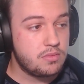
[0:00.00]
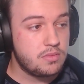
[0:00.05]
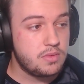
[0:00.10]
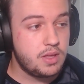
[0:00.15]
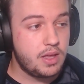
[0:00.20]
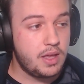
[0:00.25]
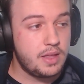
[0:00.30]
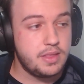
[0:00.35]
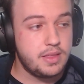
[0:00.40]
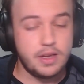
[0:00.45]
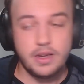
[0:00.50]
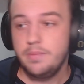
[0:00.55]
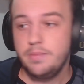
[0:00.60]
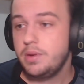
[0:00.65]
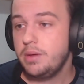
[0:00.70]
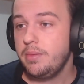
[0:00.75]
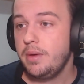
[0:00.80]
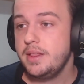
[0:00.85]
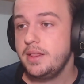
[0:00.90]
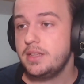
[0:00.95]
and then
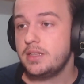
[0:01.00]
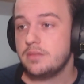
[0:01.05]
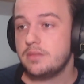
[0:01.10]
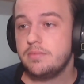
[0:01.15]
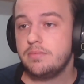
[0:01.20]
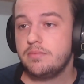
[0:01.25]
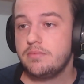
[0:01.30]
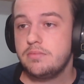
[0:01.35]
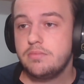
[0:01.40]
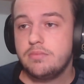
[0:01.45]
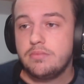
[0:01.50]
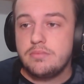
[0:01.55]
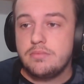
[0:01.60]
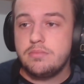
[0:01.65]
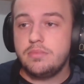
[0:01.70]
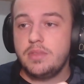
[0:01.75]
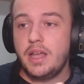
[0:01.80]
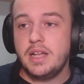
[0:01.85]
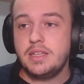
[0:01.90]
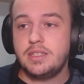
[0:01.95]
implement it.
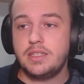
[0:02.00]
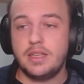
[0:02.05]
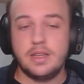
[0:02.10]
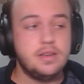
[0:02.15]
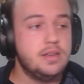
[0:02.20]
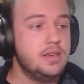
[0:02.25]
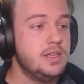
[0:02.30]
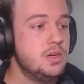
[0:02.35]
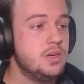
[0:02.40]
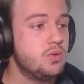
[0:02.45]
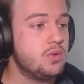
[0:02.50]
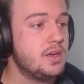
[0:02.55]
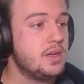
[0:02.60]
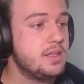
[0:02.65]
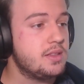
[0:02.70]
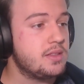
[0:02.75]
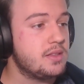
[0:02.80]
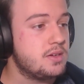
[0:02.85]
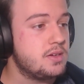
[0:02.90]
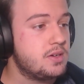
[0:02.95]
That's a new
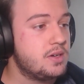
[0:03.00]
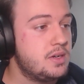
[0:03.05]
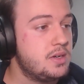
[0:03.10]
character.